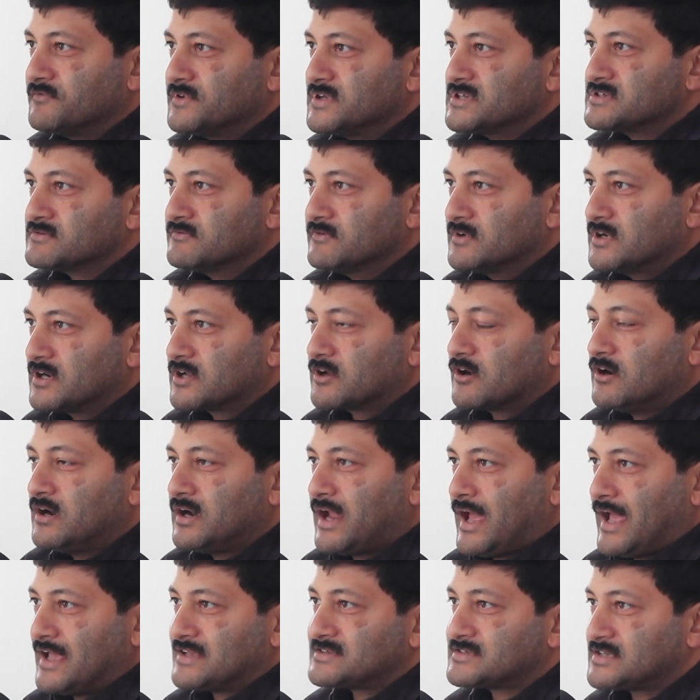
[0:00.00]
of this word
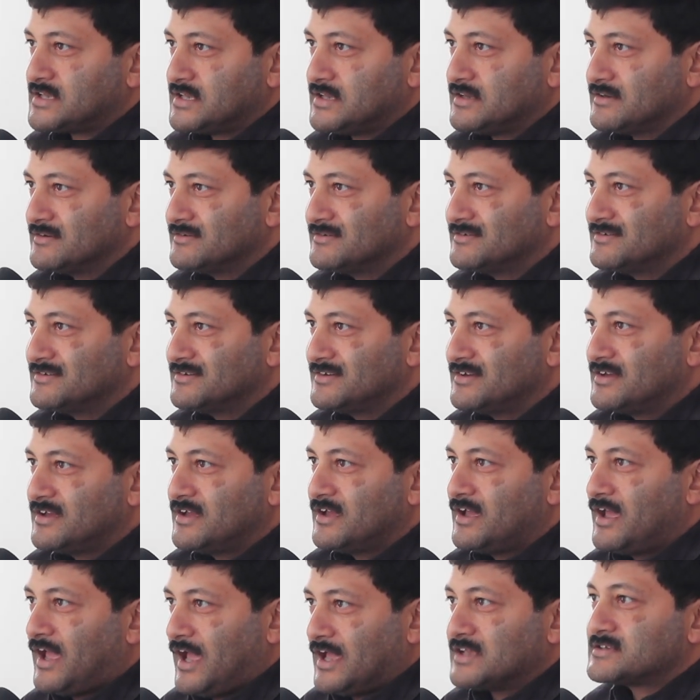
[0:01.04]
called ASCII.
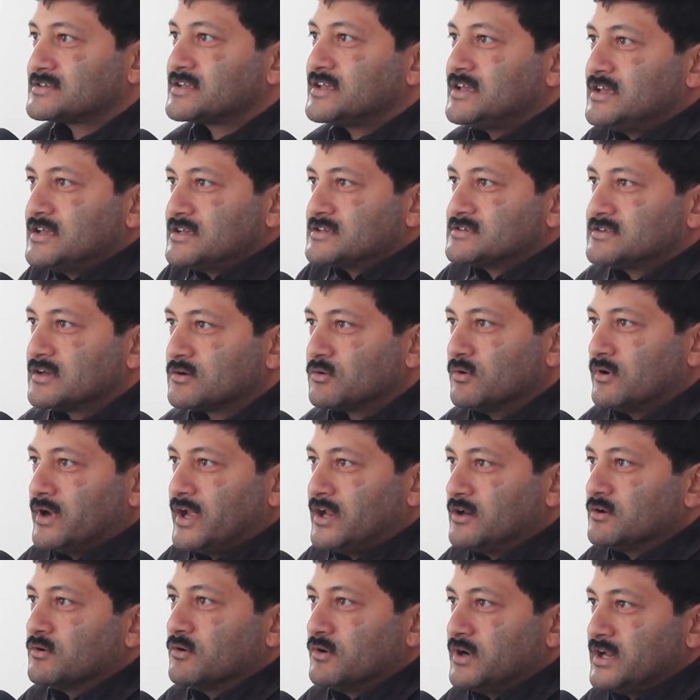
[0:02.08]
ASCII is the
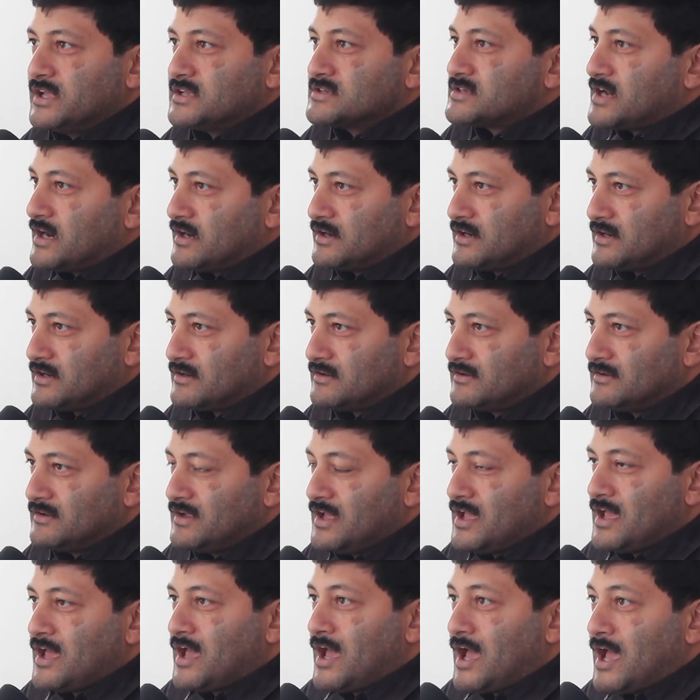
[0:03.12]
encoding standard.
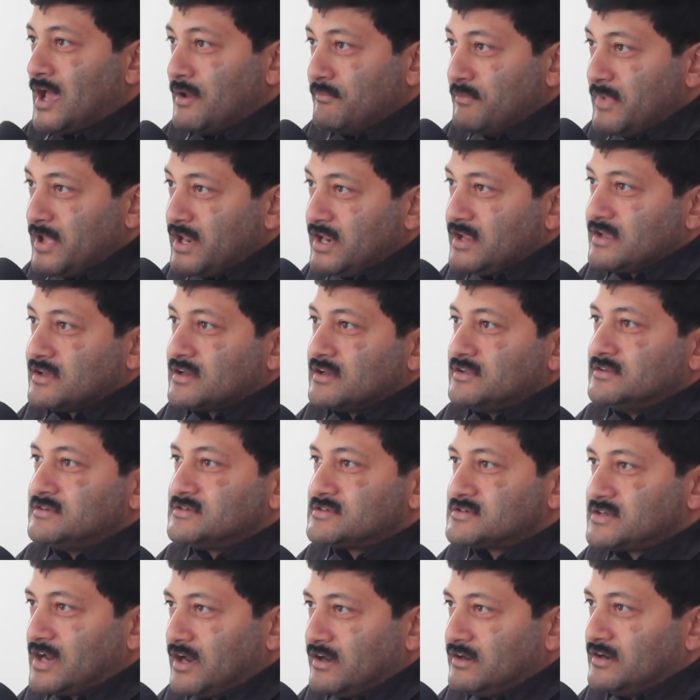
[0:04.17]
American
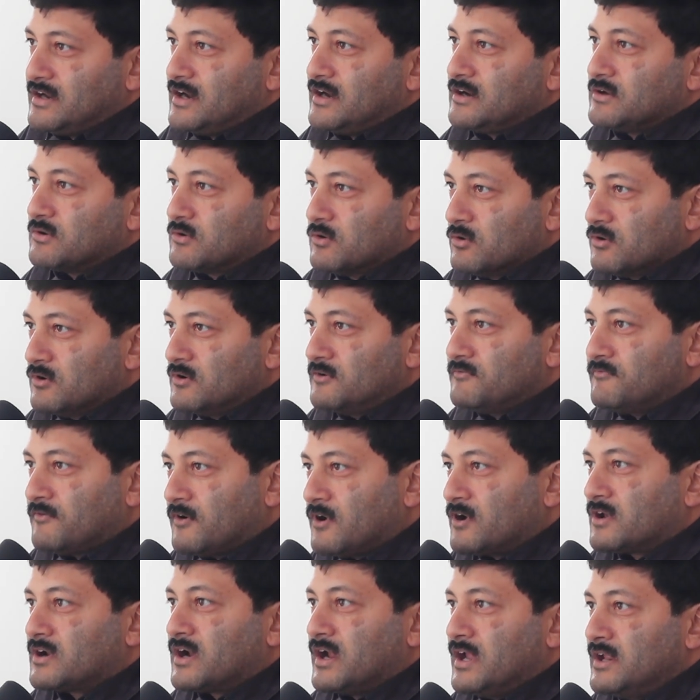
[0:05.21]
Standard Code
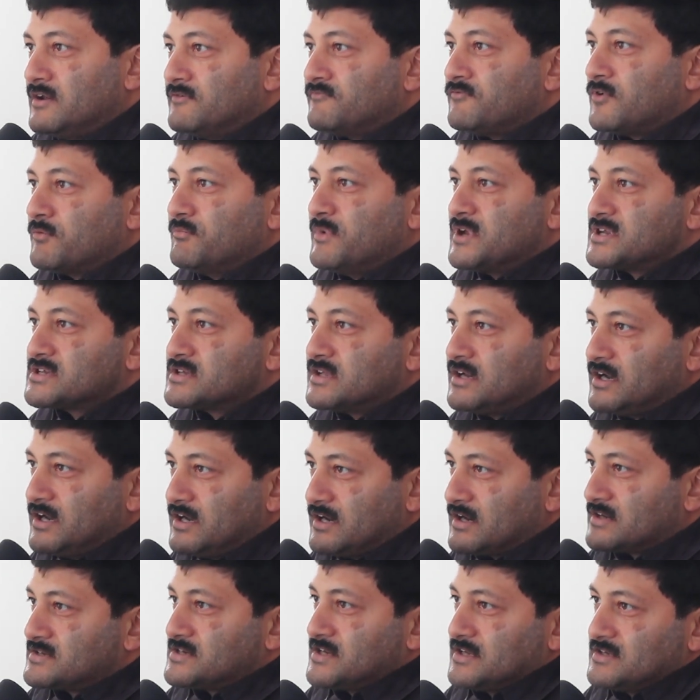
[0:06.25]
for Information
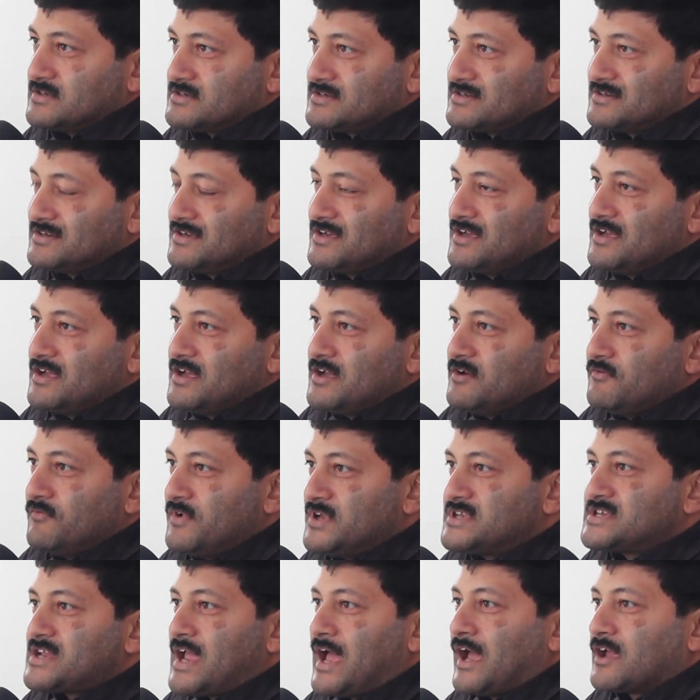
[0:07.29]
Interchange,
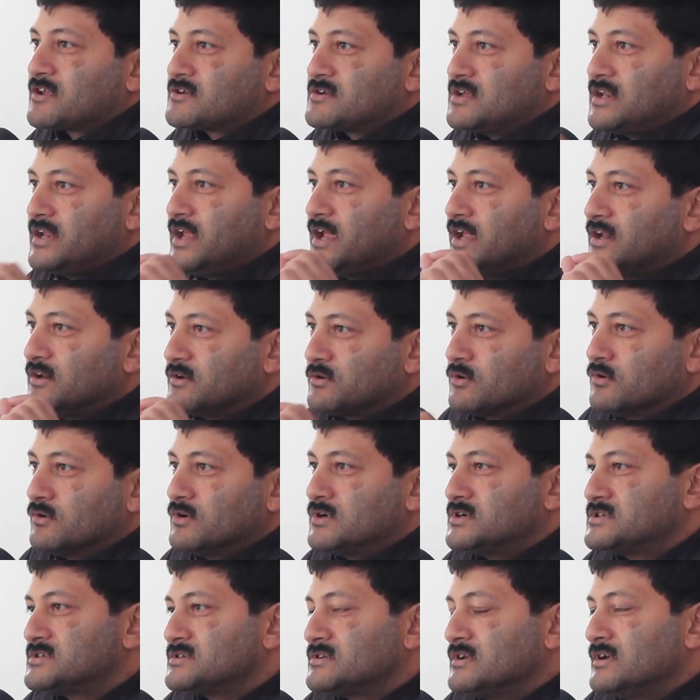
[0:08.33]
which actually
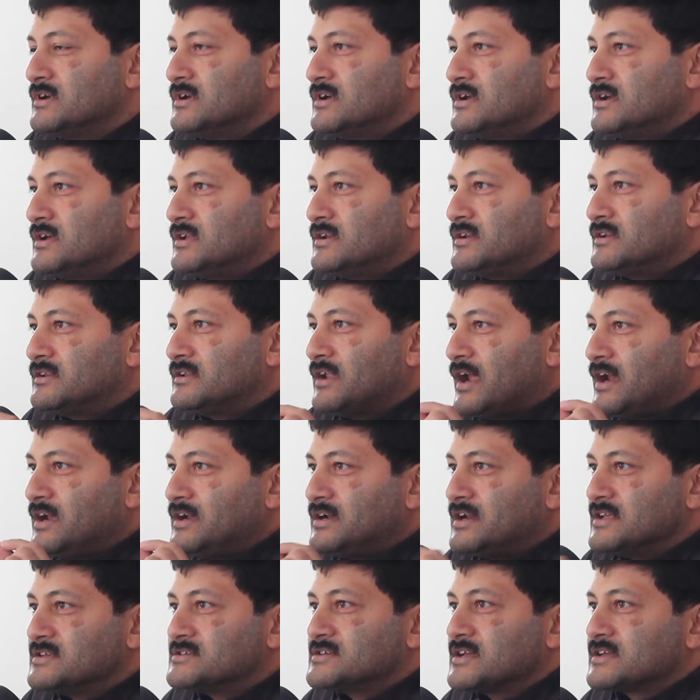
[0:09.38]
encodes
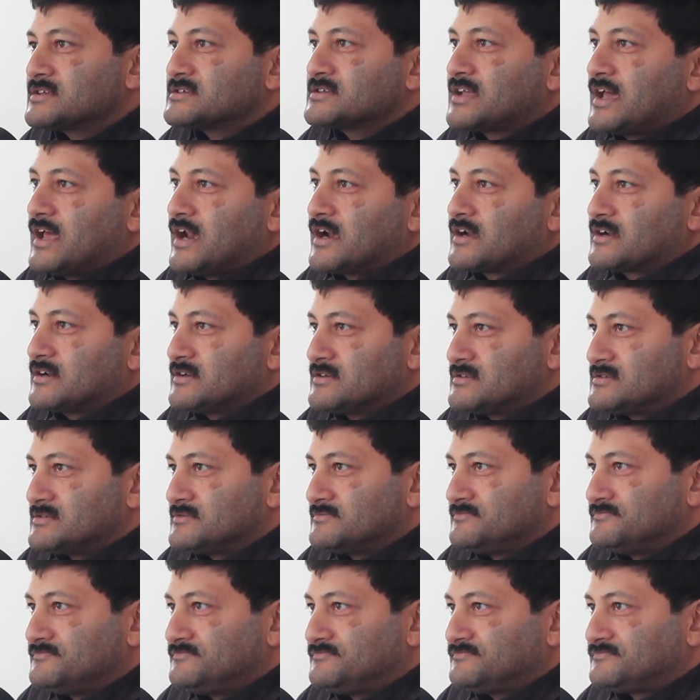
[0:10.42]
96
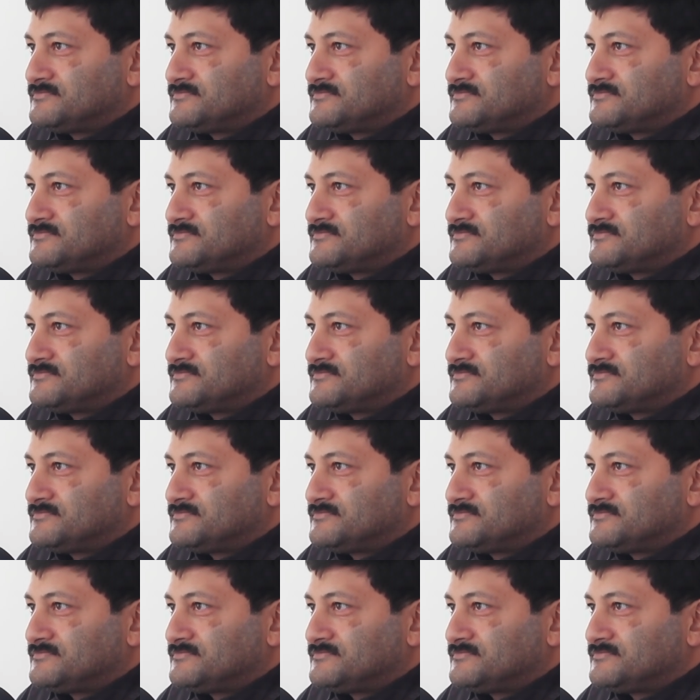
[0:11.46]
characters.